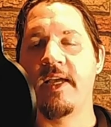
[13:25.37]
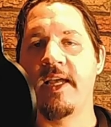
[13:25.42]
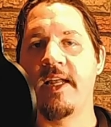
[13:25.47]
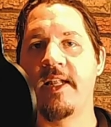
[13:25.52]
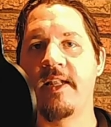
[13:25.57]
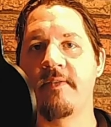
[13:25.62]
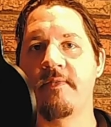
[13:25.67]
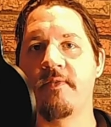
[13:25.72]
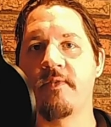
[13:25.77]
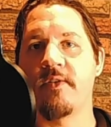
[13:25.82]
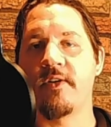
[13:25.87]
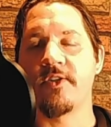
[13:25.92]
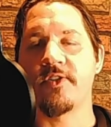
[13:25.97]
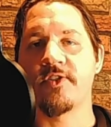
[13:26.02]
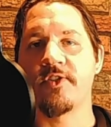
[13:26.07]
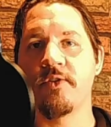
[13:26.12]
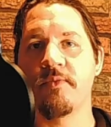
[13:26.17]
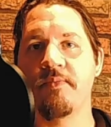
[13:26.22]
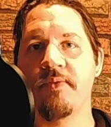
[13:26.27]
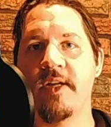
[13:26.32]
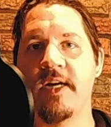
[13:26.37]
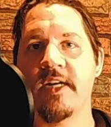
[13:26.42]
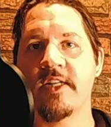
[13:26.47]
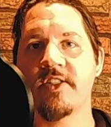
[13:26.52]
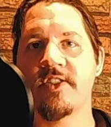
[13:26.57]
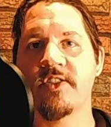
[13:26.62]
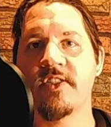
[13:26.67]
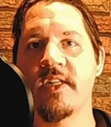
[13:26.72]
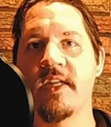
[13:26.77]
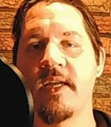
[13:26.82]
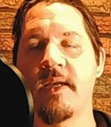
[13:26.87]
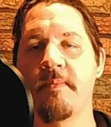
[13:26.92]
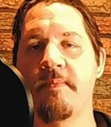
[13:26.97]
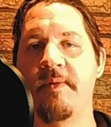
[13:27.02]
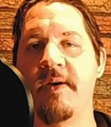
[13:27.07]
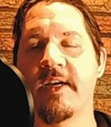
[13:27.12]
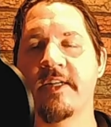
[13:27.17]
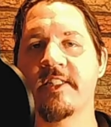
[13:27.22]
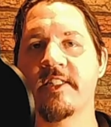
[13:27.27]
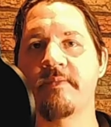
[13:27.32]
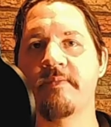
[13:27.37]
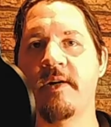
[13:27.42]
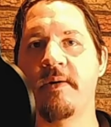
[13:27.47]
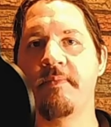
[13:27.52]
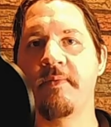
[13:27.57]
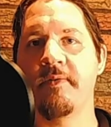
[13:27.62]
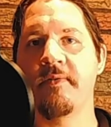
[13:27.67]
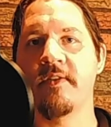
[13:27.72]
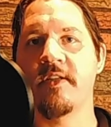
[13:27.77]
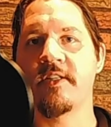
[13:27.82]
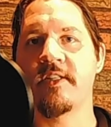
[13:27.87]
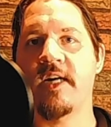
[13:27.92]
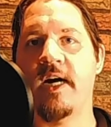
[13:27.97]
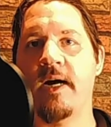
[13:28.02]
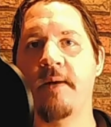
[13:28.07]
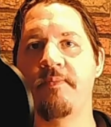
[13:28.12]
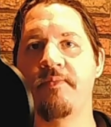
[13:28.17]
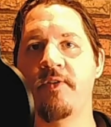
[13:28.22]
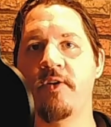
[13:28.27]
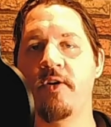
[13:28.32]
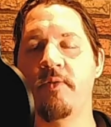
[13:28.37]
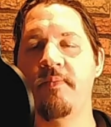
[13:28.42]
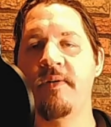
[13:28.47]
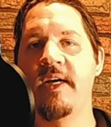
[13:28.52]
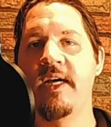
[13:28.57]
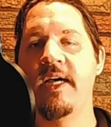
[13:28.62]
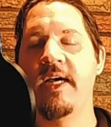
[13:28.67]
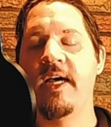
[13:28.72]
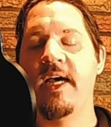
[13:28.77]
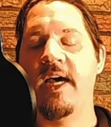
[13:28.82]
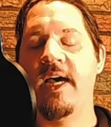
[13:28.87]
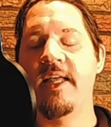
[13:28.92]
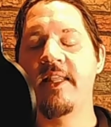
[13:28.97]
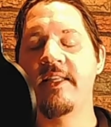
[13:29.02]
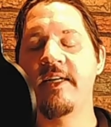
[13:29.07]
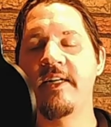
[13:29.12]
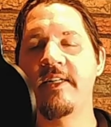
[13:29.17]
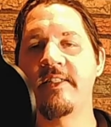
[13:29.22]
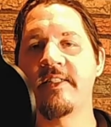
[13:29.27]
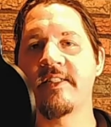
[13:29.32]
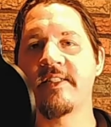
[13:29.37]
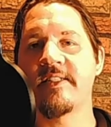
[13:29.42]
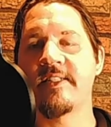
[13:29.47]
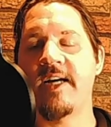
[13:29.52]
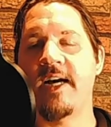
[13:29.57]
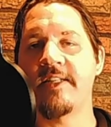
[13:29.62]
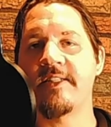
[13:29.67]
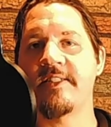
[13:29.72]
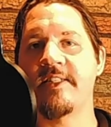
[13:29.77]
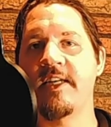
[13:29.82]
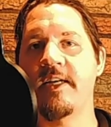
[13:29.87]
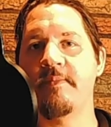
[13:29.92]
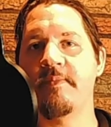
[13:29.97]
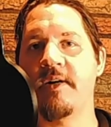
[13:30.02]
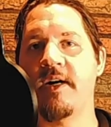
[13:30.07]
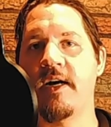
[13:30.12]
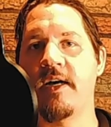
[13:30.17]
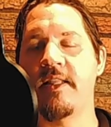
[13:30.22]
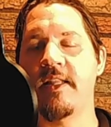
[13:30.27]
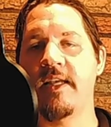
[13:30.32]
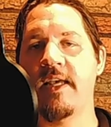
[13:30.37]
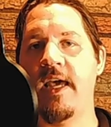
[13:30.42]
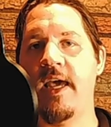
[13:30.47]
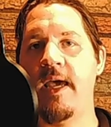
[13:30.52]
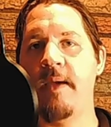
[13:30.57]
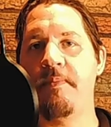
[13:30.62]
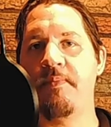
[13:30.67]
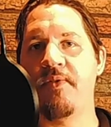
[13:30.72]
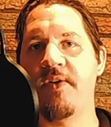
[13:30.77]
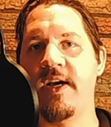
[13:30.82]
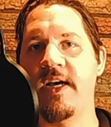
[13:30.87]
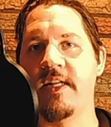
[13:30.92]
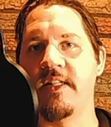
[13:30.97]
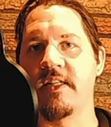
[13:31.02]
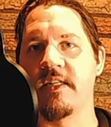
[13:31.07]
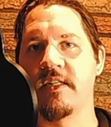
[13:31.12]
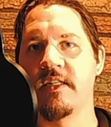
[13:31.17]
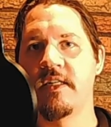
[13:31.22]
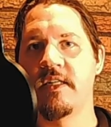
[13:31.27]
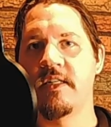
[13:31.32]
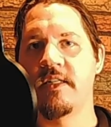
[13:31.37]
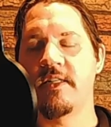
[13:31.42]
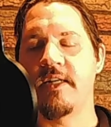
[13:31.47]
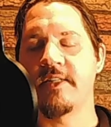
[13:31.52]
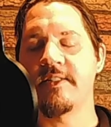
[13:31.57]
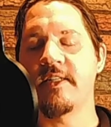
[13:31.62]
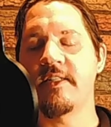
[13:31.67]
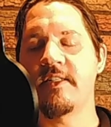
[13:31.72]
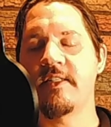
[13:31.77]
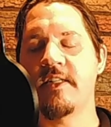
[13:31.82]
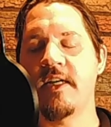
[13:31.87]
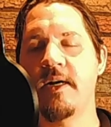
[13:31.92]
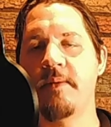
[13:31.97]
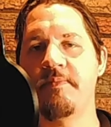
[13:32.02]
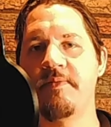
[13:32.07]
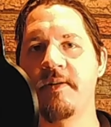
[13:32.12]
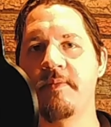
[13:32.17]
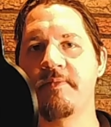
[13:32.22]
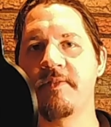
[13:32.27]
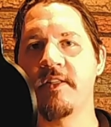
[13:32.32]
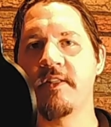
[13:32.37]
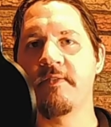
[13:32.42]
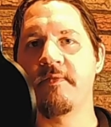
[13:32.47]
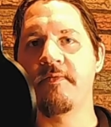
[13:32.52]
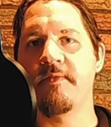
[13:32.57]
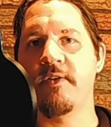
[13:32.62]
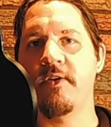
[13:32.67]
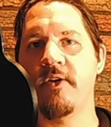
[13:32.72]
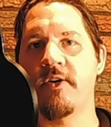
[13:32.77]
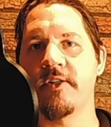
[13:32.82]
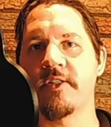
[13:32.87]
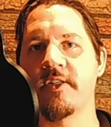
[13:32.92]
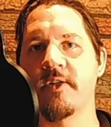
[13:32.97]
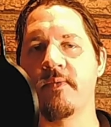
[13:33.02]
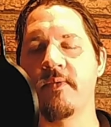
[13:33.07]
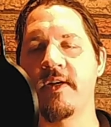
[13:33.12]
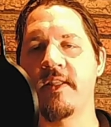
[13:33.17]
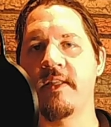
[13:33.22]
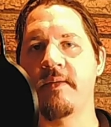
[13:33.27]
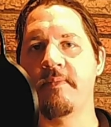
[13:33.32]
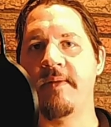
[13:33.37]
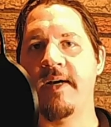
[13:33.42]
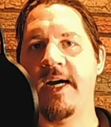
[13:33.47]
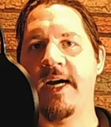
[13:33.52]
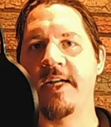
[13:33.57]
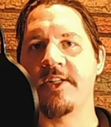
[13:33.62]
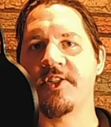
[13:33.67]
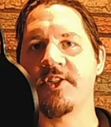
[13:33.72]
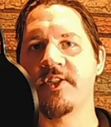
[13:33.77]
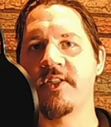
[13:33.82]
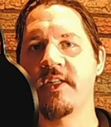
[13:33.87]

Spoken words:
for a suplex, picks him up over the top rope, and then sets him on the apron. Doesn't dump him to the floor to win the match.